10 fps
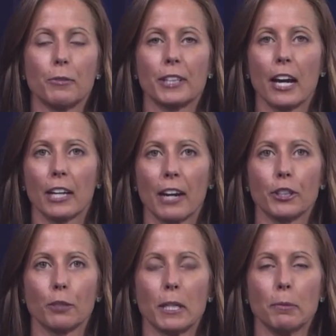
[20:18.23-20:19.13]
without having
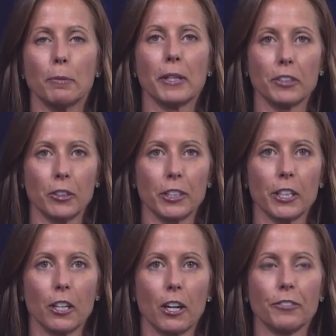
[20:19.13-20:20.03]
their people be able to go into
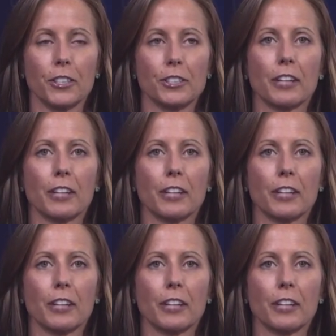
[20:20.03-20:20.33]
the office.